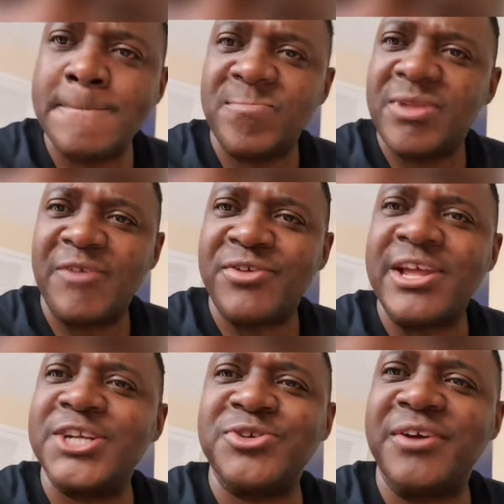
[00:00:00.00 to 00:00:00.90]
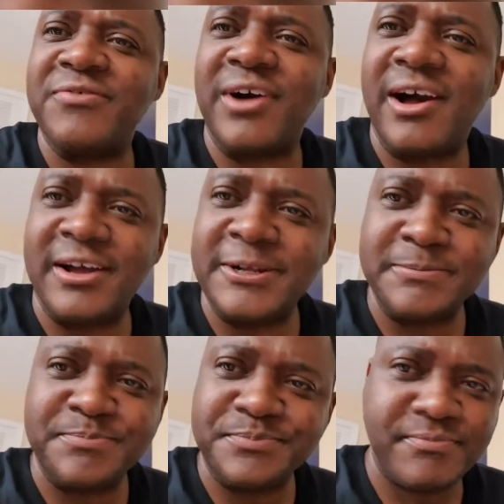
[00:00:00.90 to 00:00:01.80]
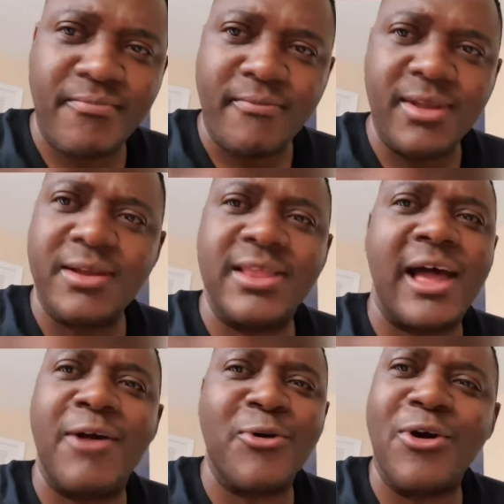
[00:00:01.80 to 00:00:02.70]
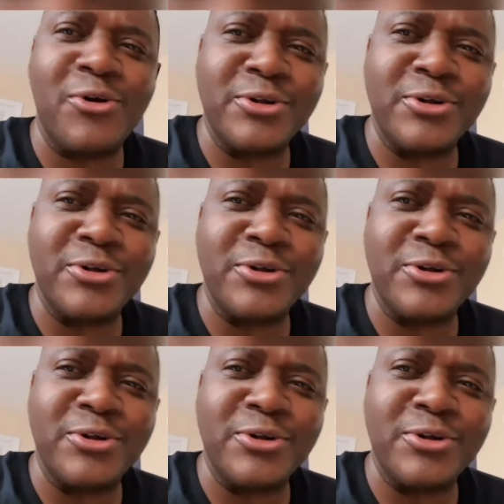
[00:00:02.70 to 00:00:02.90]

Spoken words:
So that's where fuck. Now look out.